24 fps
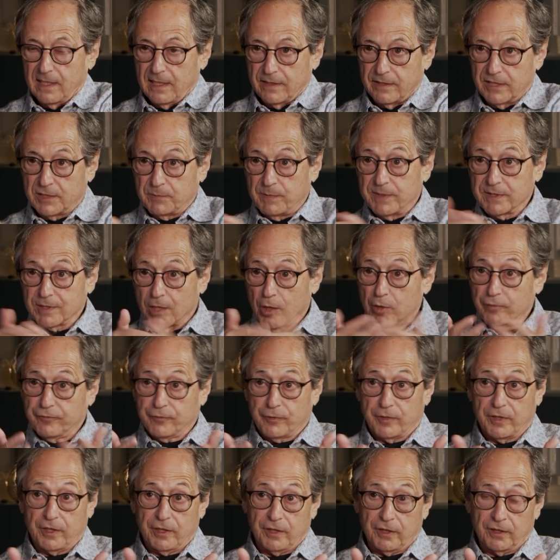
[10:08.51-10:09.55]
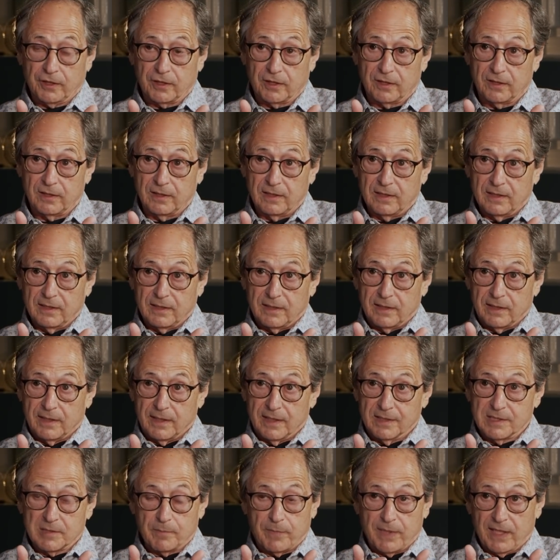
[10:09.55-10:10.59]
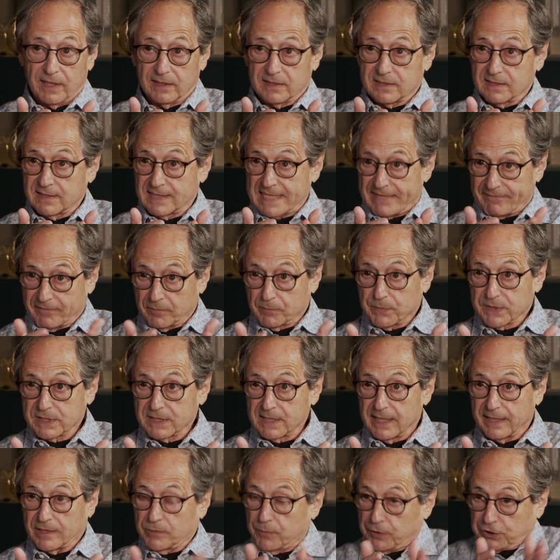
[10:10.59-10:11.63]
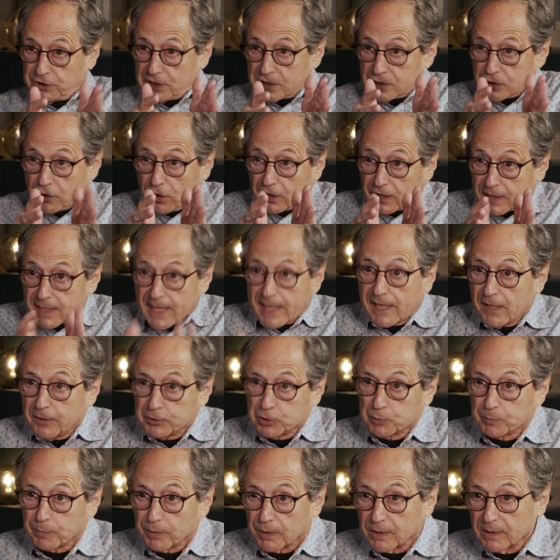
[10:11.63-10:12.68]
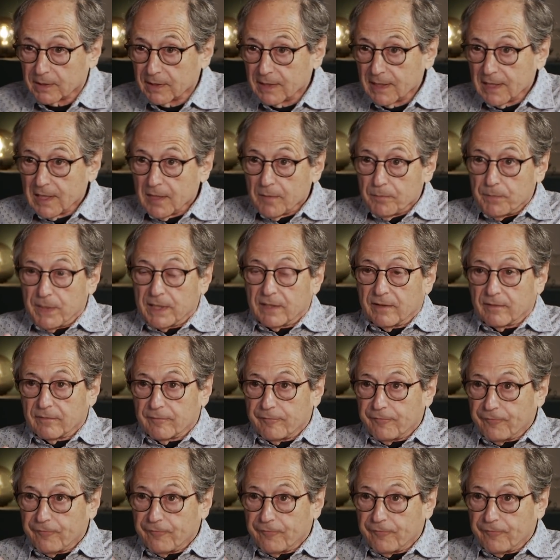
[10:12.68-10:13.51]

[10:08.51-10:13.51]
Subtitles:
This means over a year, it's about 7%, which is not negligible, but